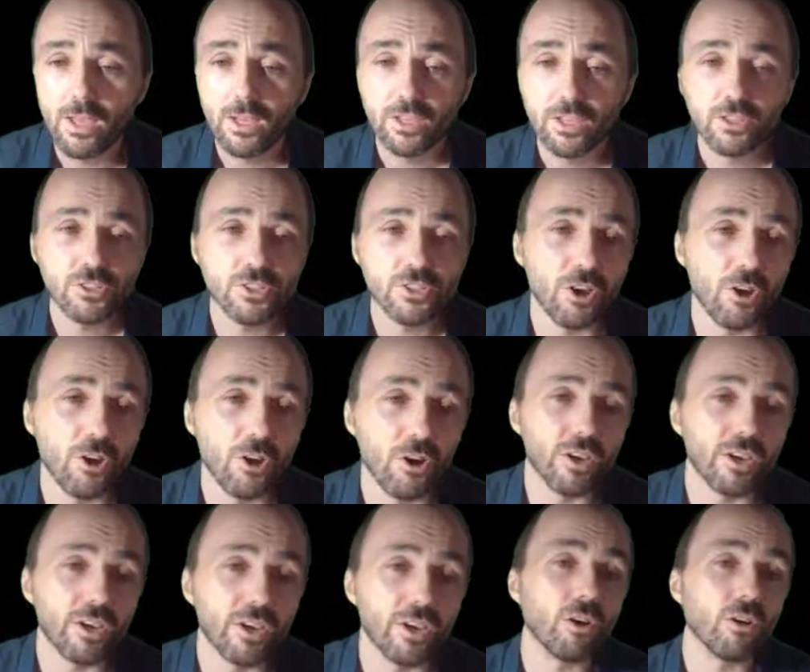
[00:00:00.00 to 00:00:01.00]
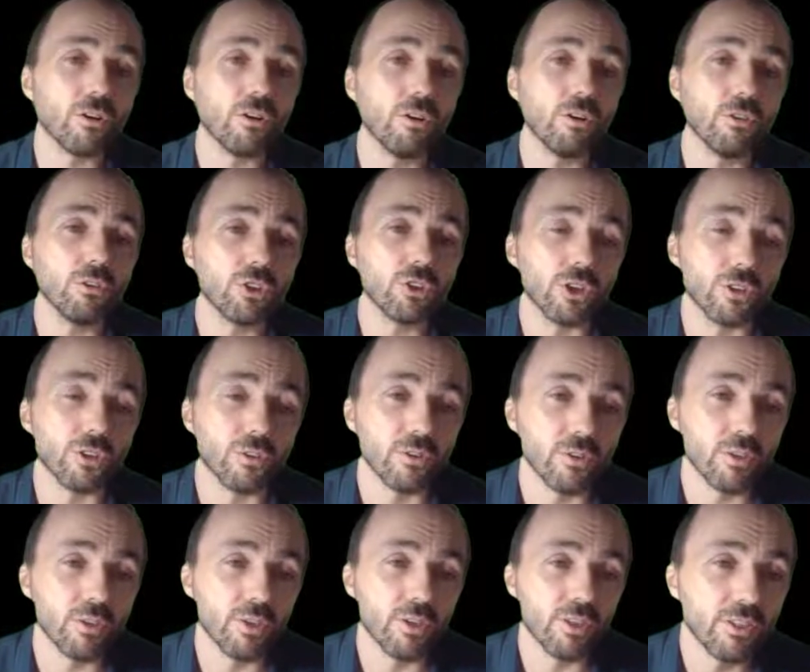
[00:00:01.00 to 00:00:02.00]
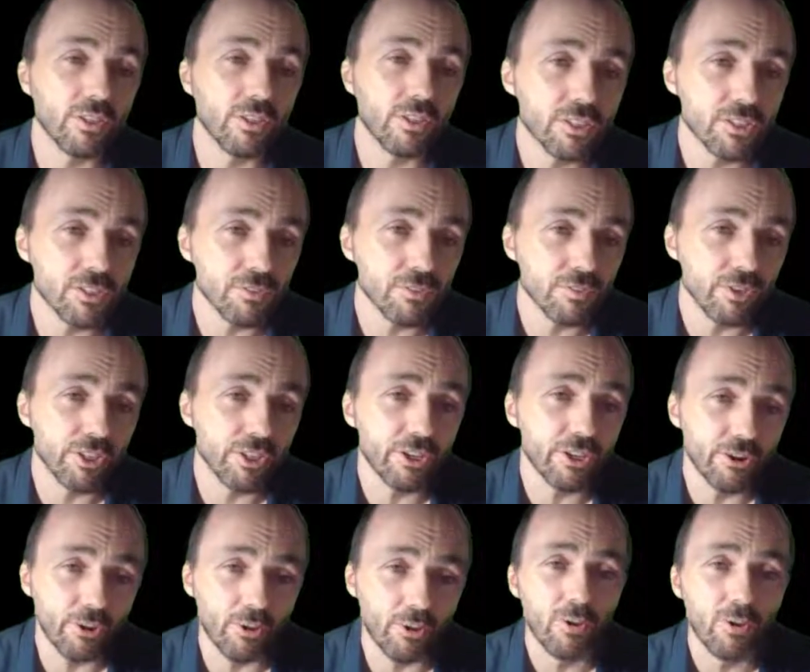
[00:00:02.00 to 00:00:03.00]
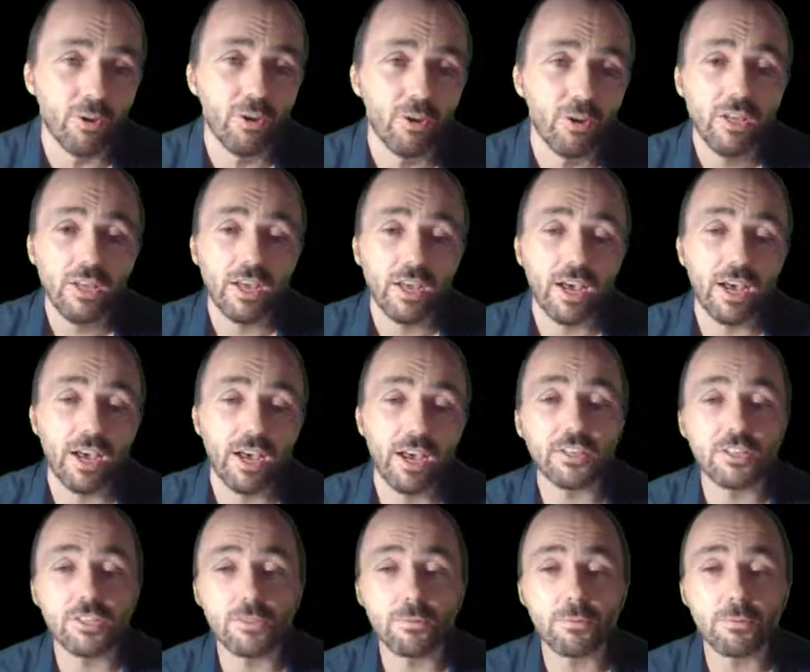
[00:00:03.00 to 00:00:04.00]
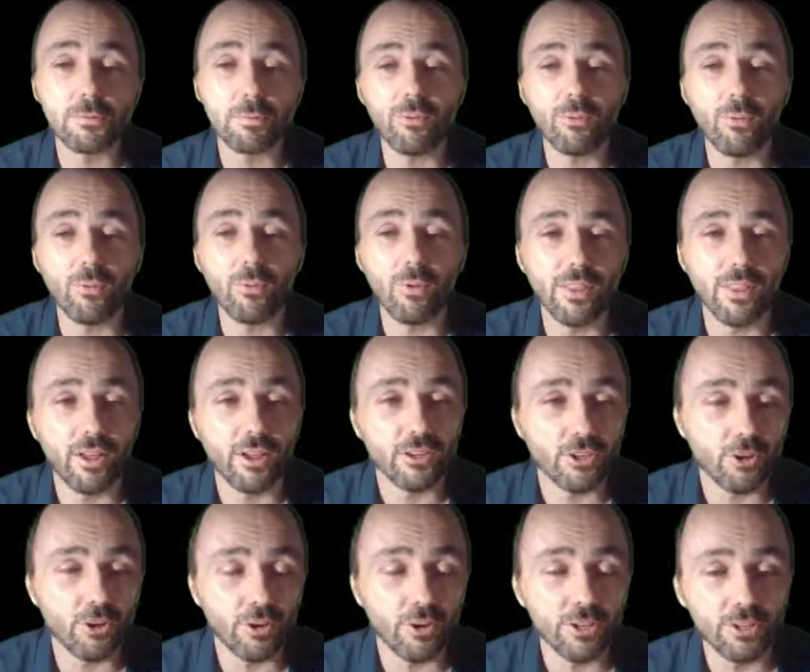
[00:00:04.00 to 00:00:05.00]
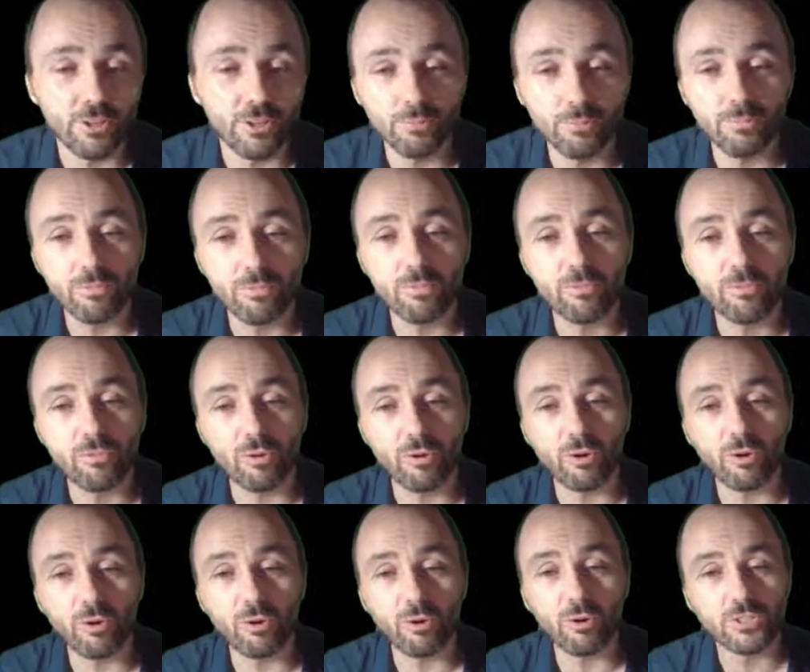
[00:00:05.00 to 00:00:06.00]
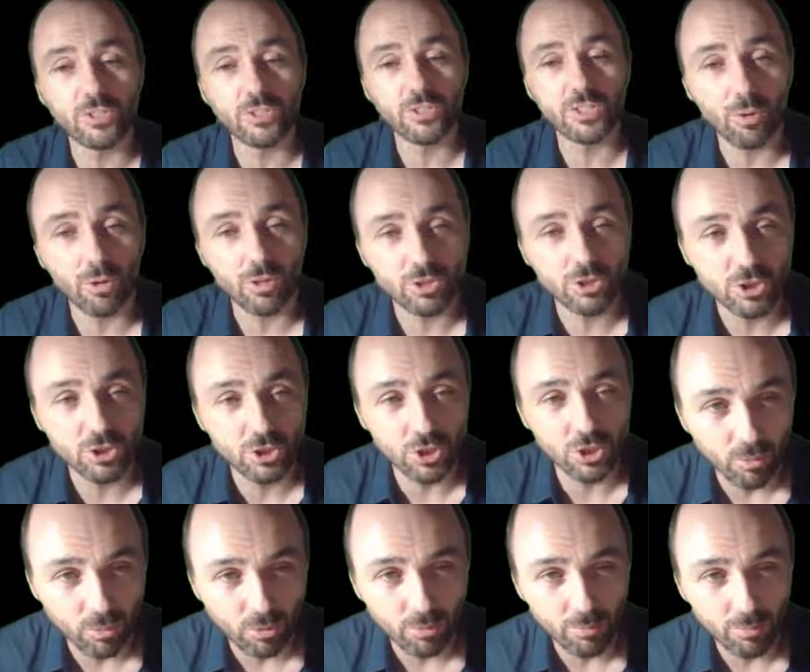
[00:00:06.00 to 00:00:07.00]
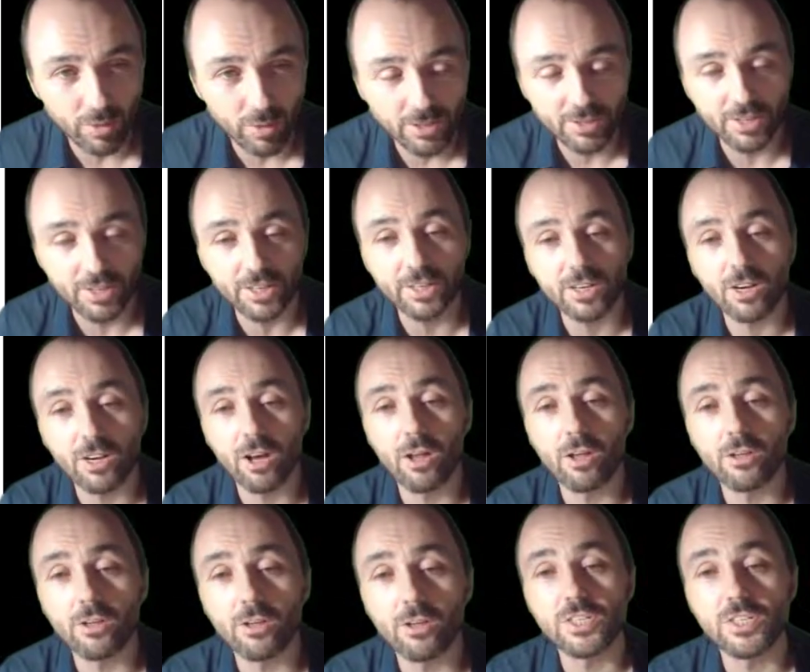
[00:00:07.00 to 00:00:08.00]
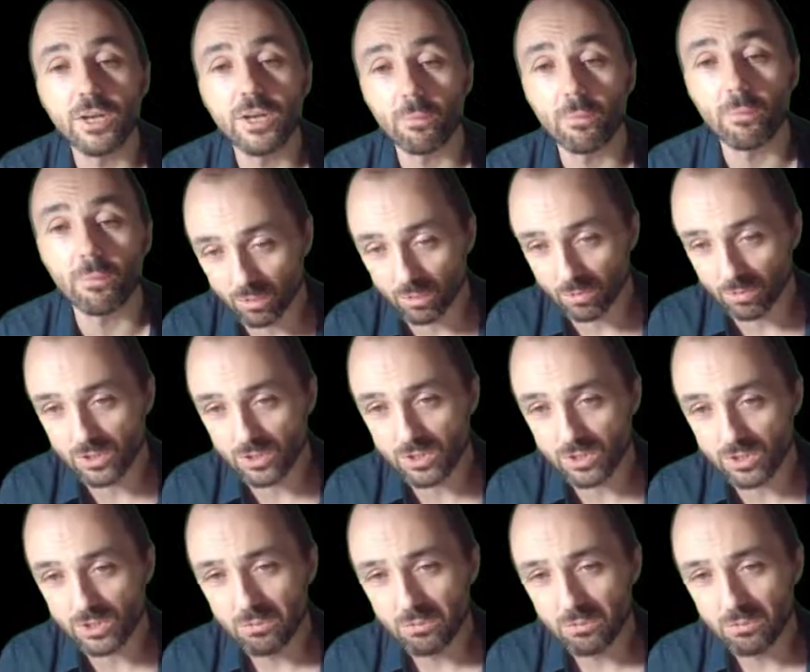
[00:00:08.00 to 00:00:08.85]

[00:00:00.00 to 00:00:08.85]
So in conclusion, in this video, I explained one algorithm for sequential rule mining called CMRules